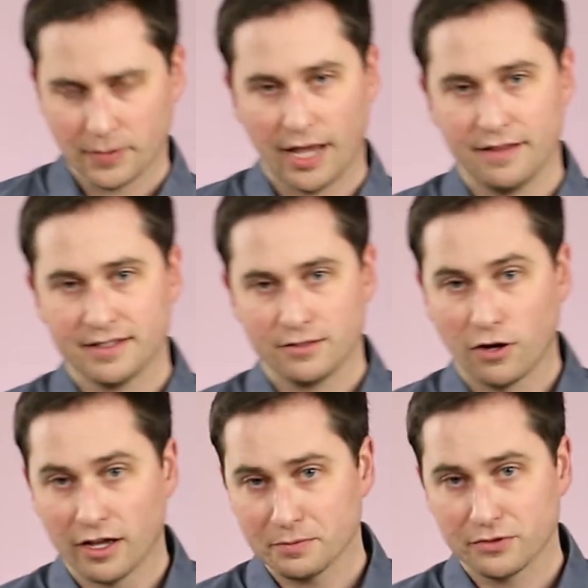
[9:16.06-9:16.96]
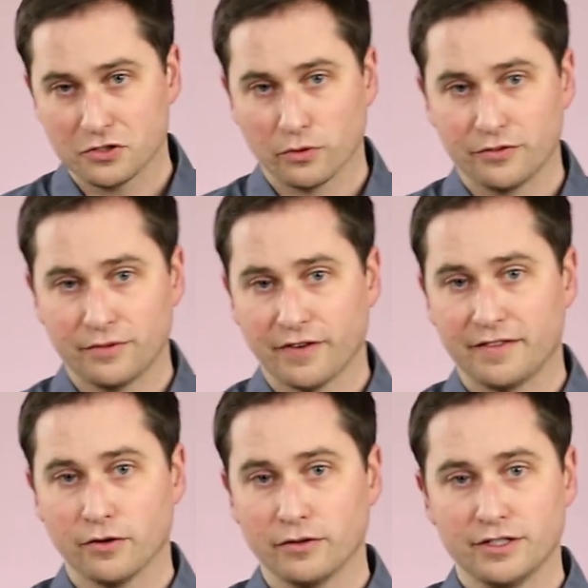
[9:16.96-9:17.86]
And in the gospel stories, we
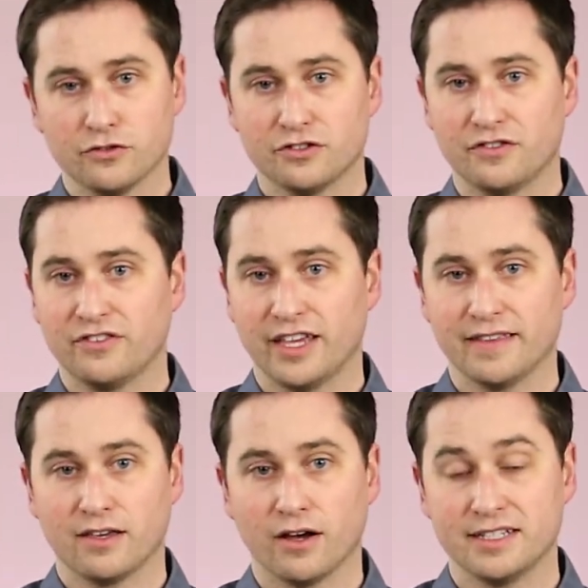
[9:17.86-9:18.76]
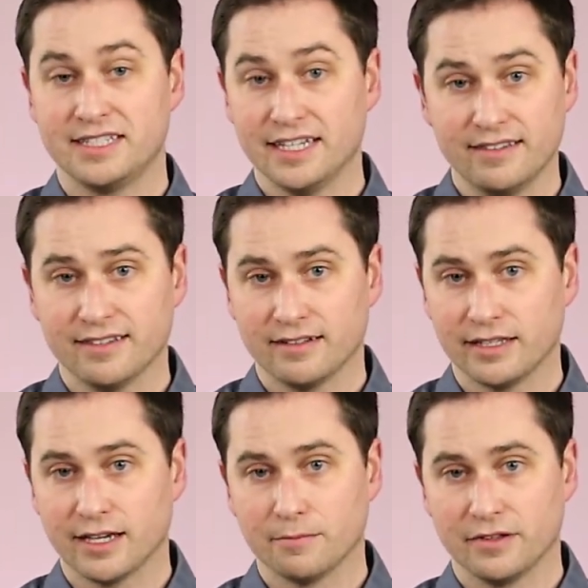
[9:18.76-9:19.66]
find the earliest Christians saying that God did
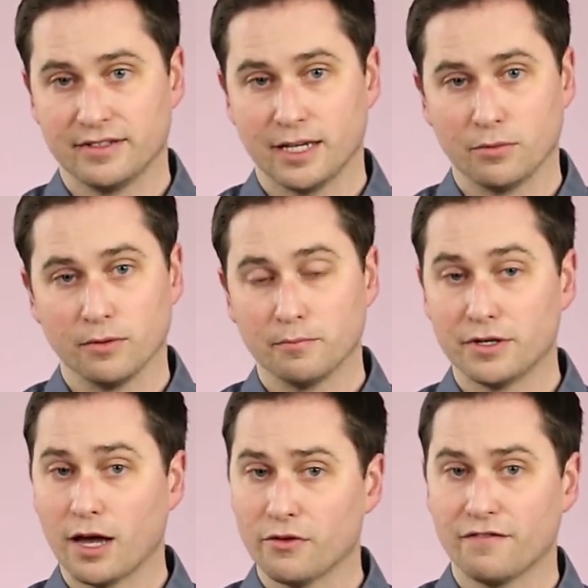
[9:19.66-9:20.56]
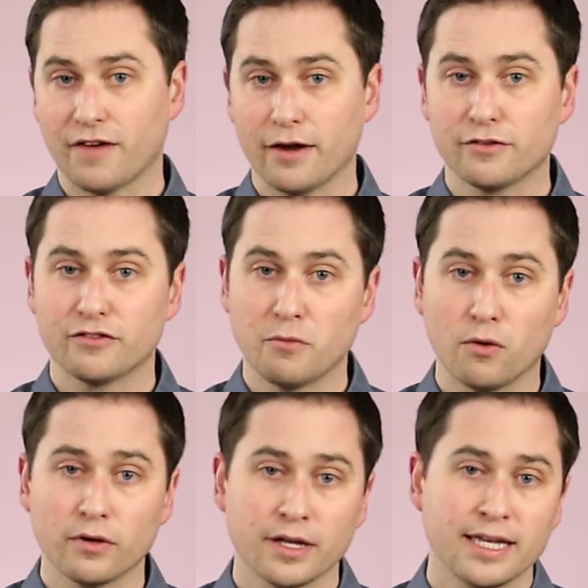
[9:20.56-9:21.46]
suddenly come to the temple, but not with fire and
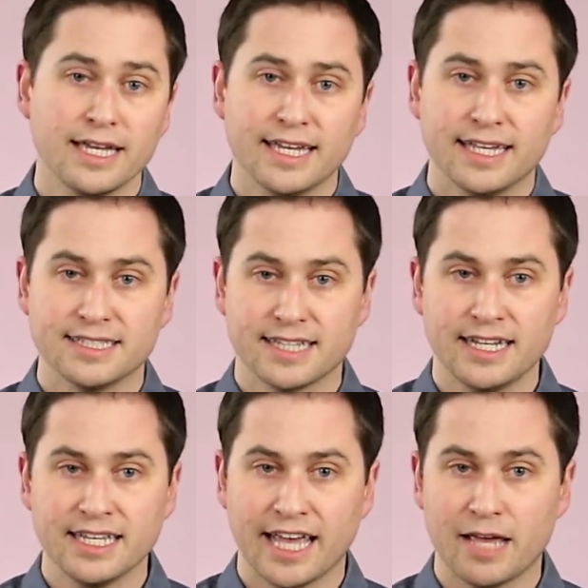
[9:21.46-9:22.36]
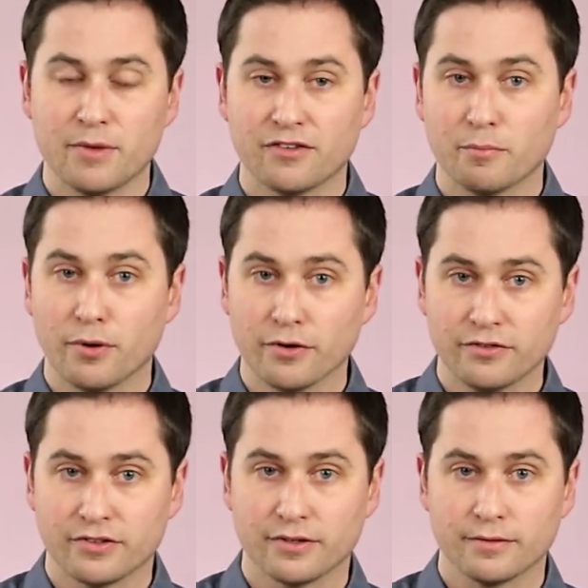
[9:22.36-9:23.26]
smoke. Instead, he came as a
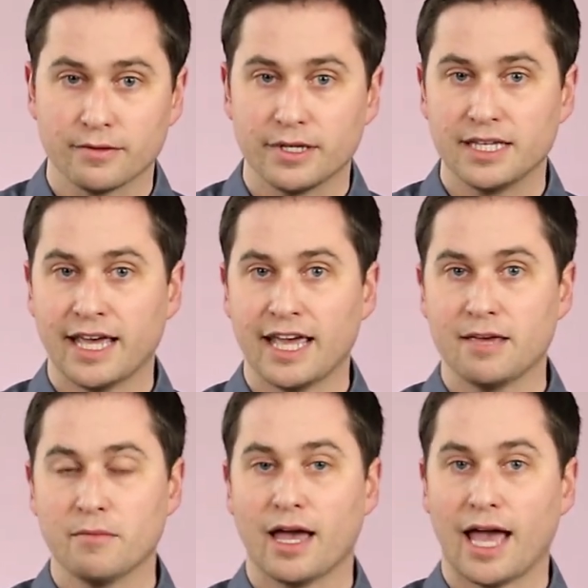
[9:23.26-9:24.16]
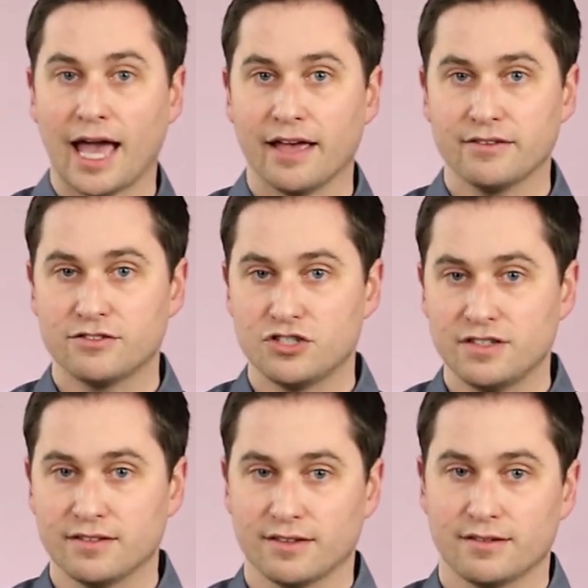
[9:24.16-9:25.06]
person. He came as
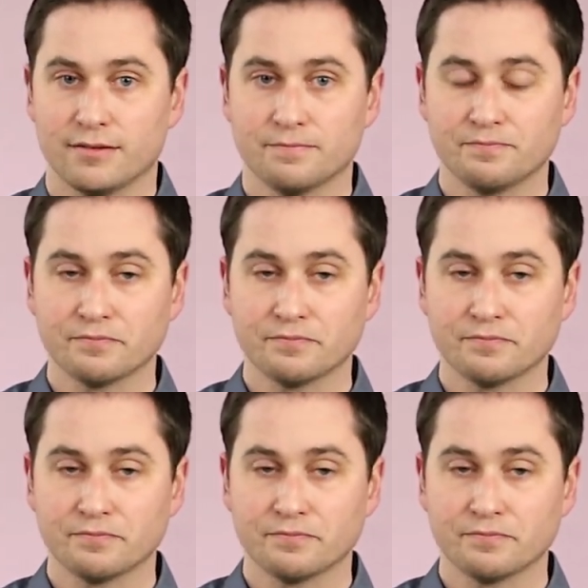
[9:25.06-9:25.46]
Jesus.